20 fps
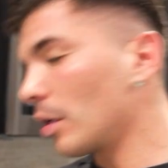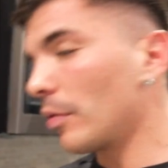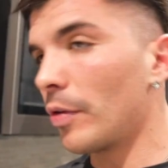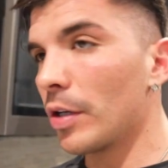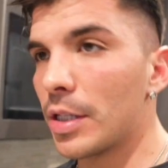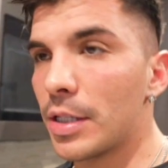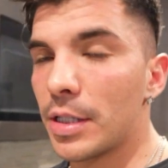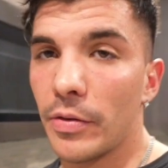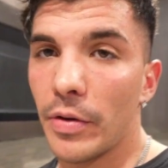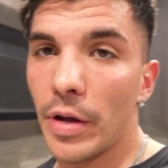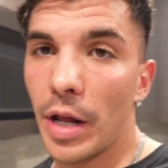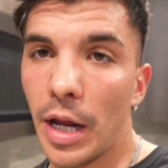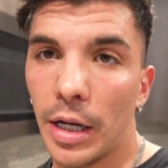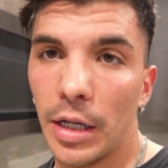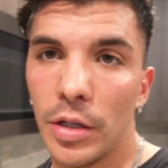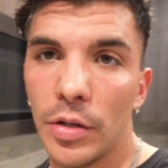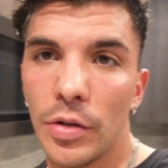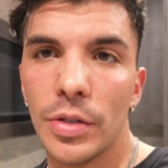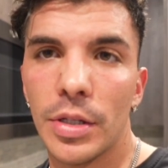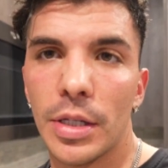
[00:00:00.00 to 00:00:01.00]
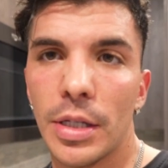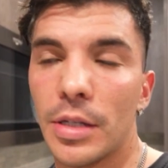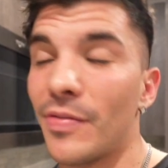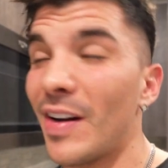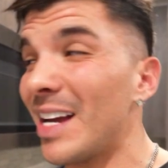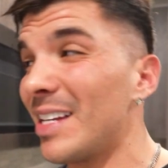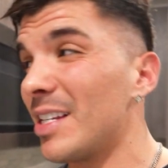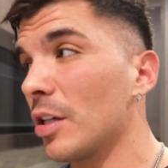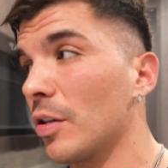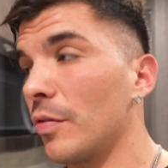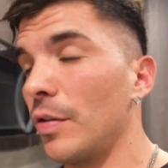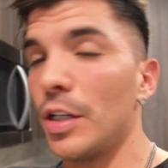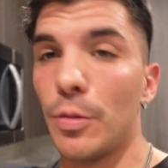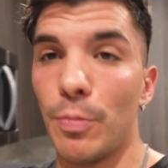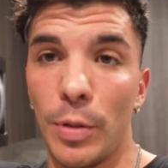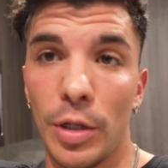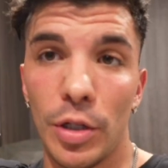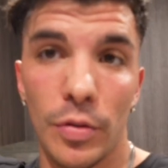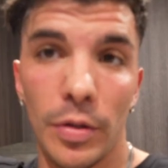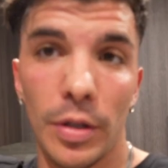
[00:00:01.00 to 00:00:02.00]
what cereal I use is Rice
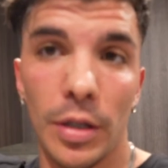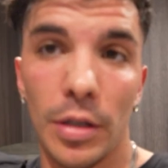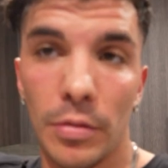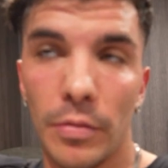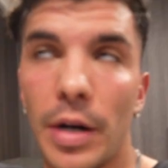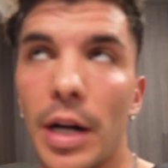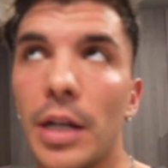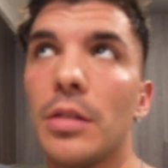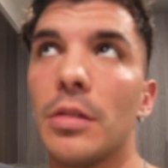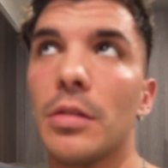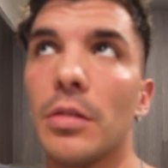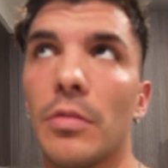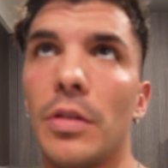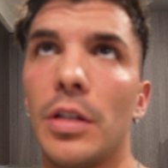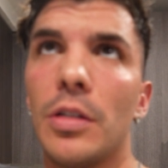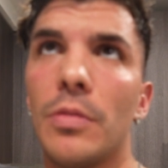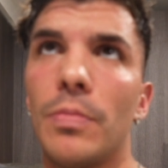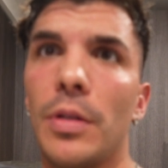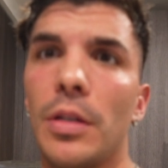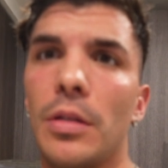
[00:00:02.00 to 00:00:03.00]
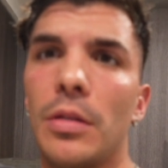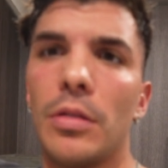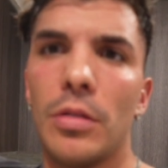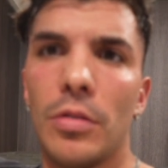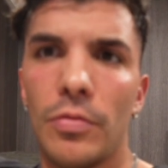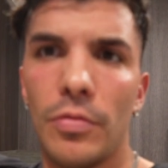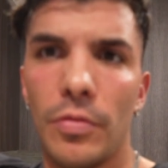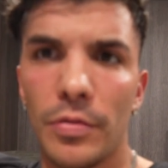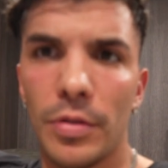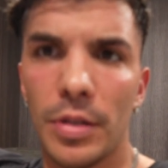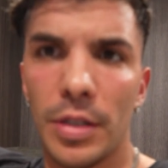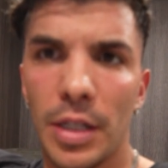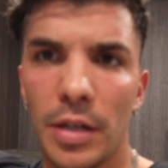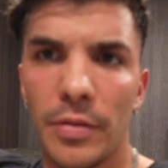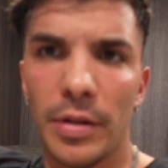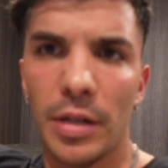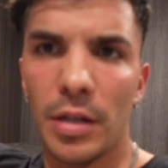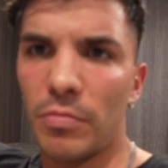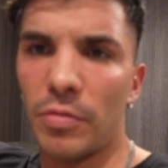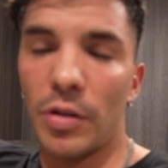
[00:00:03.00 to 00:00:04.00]
Krispie
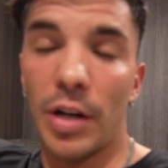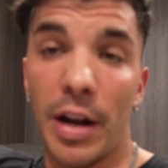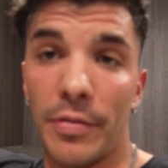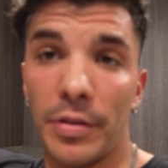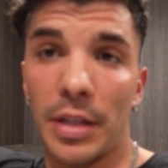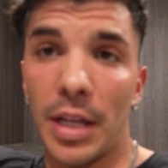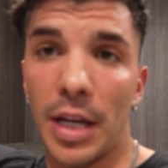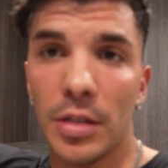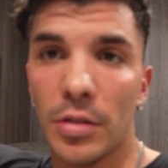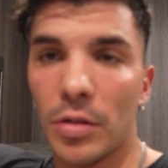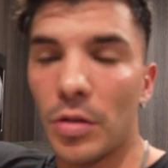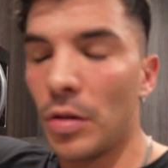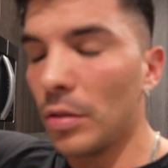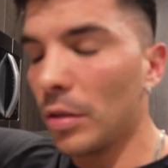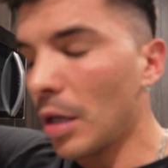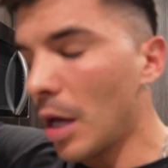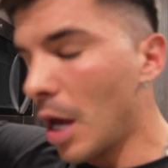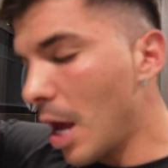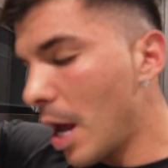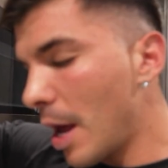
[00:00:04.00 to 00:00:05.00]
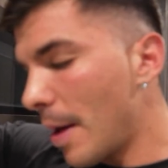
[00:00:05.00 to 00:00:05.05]
cereal, whatever that's called.